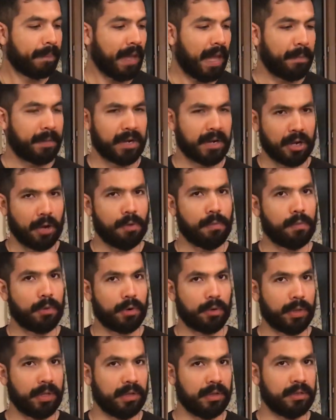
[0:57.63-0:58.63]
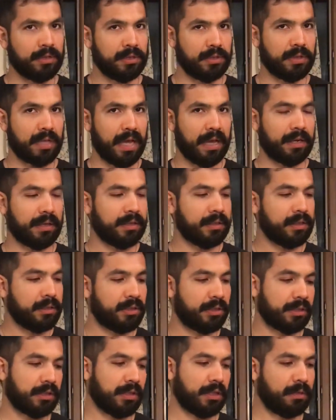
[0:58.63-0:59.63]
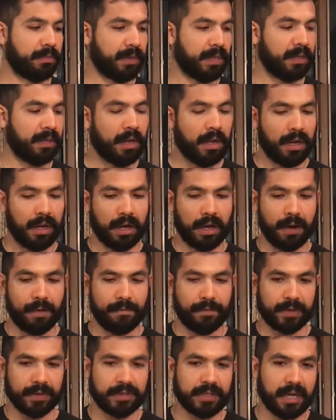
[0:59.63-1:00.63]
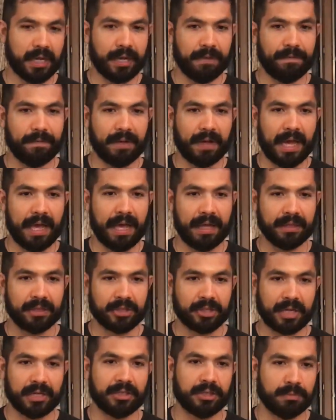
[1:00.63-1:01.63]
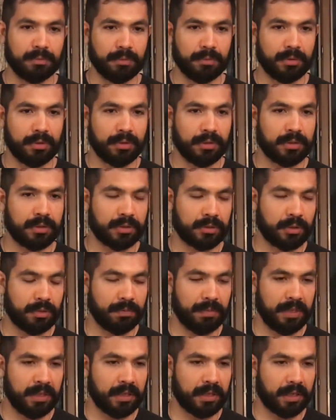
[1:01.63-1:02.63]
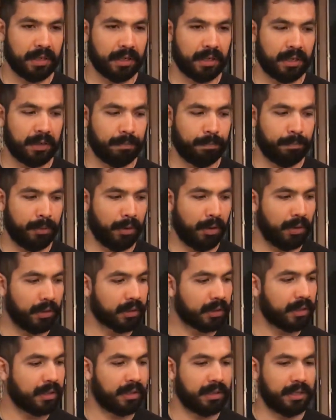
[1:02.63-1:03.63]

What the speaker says: I'm gonna go more into that in just a little bit. First off, I had the chance to meet Paul